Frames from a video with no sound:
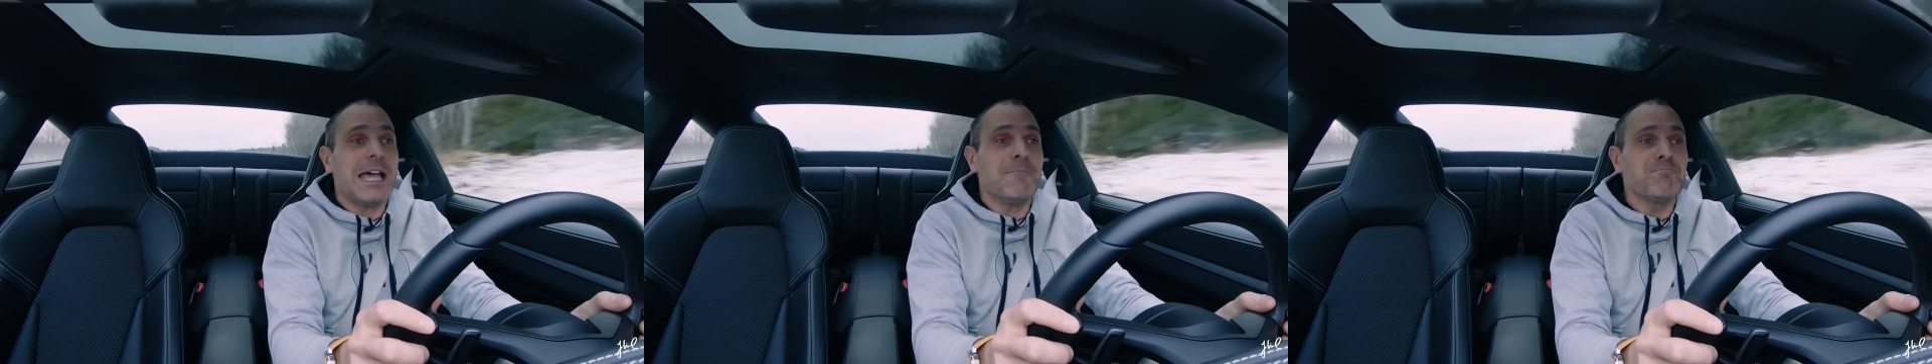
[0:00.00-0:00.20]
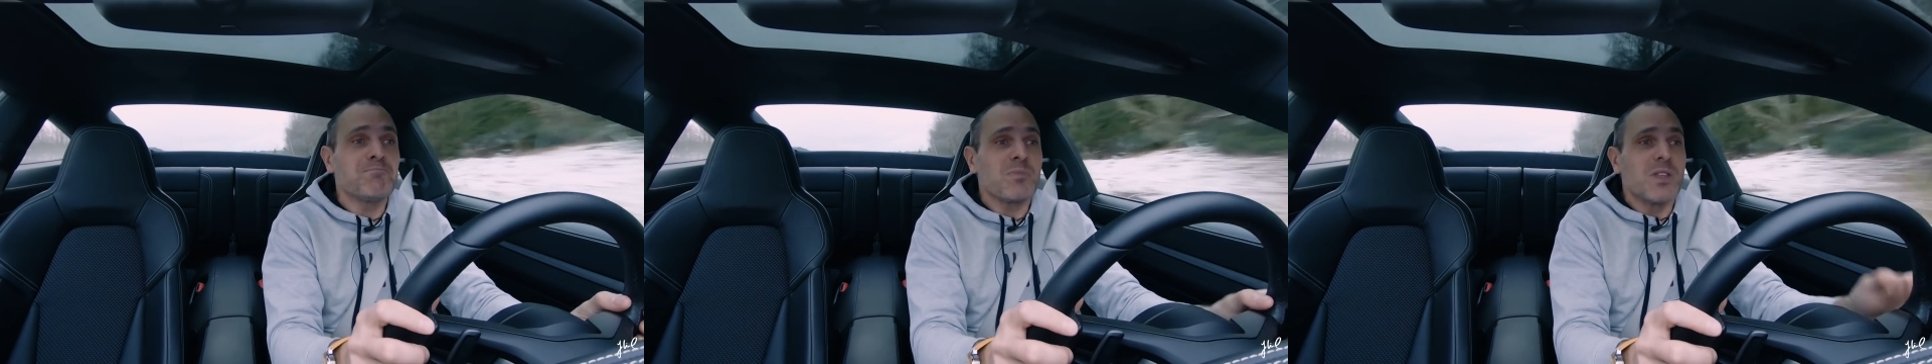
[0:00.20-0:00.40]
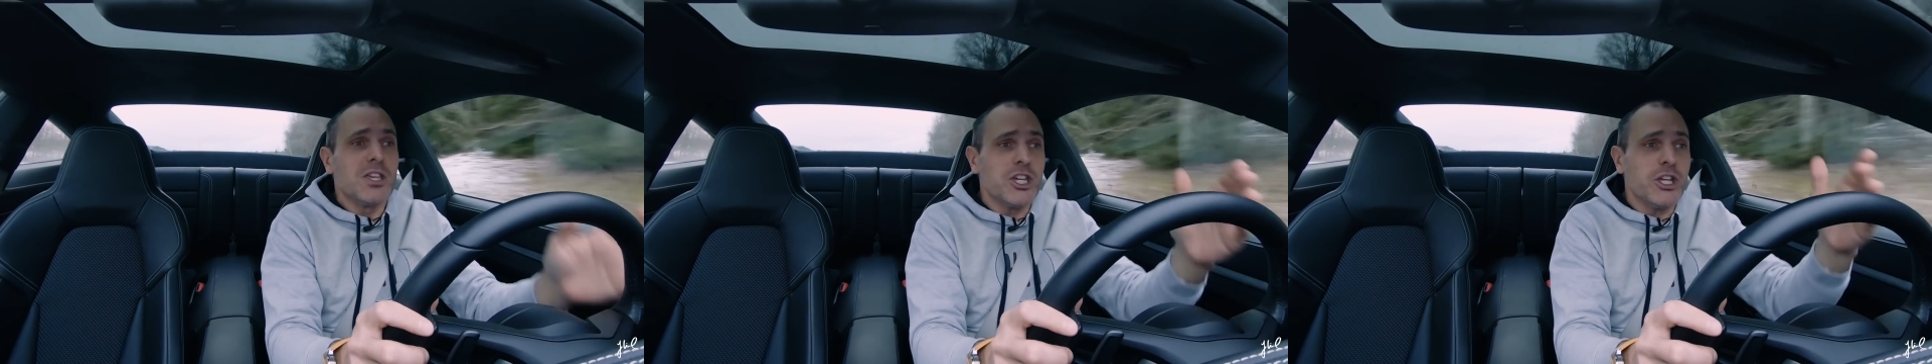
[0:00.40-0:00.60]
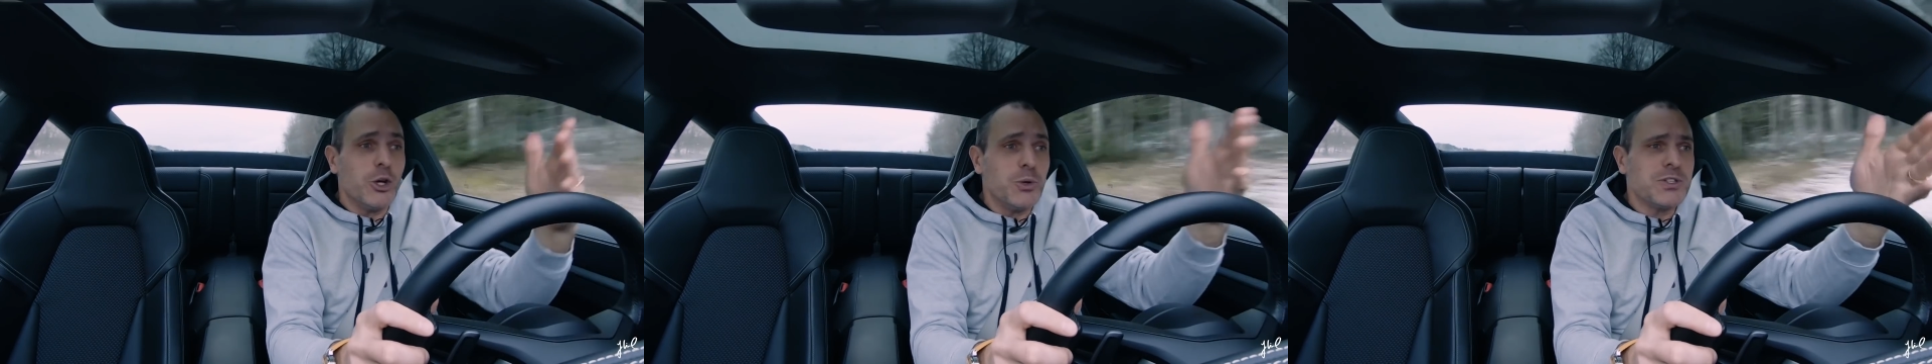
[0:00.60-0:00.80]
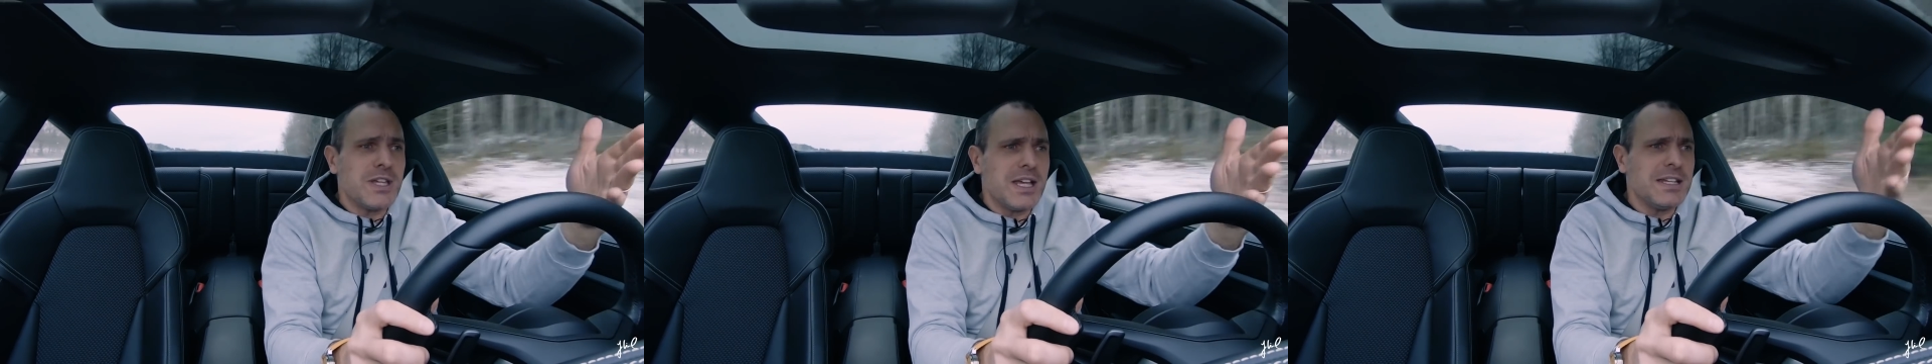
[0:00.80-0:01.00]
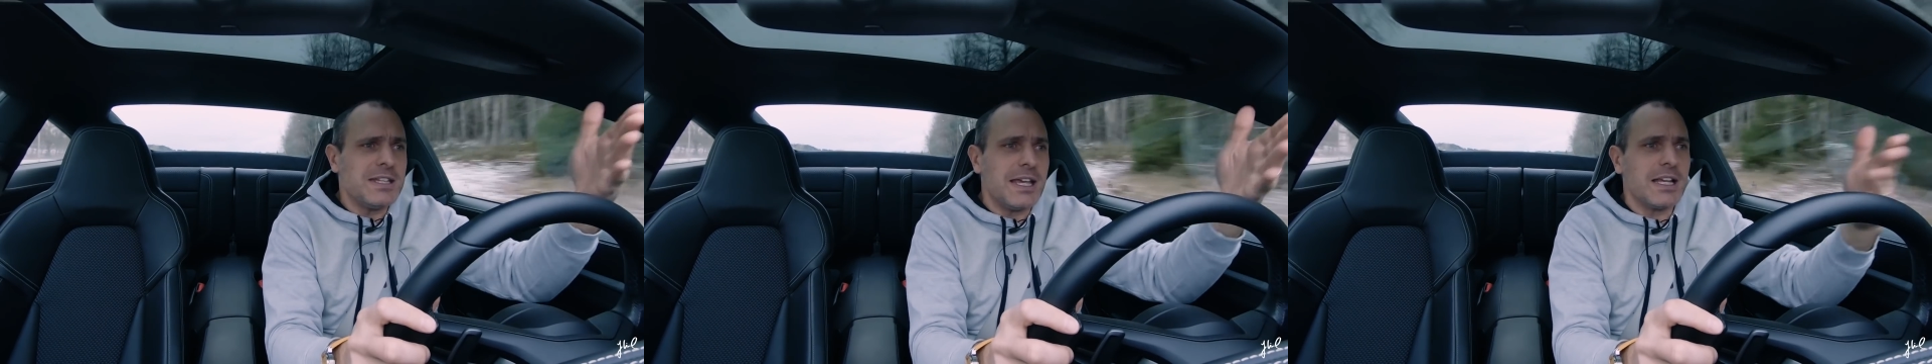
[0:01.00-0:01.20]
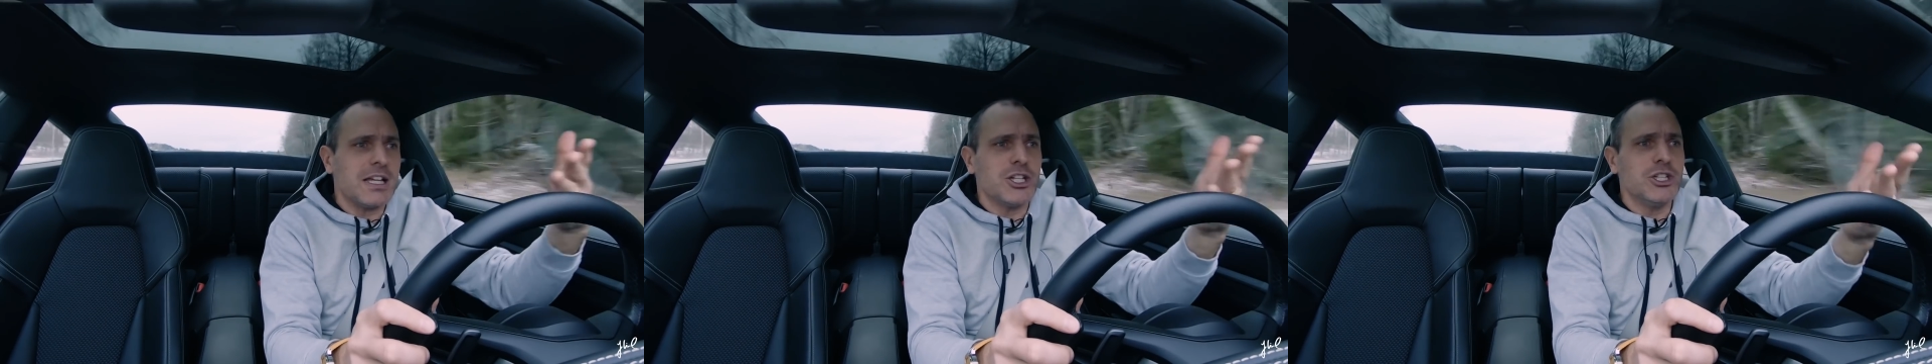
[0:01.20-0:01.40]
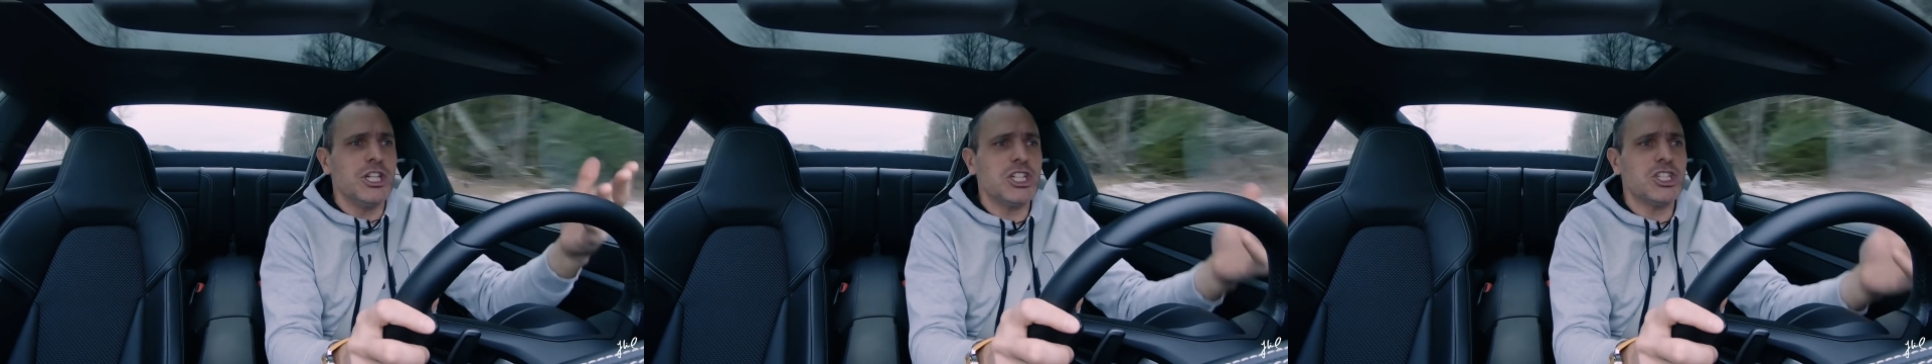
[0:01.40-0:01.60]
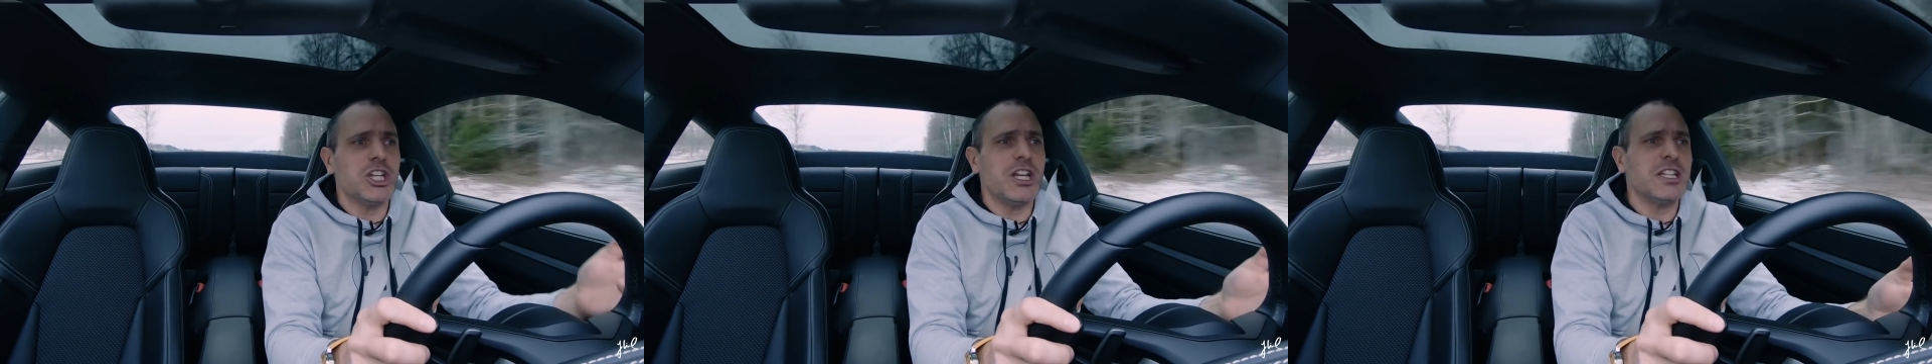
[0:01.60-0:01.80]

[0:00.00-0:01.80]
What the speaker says: it's a condition,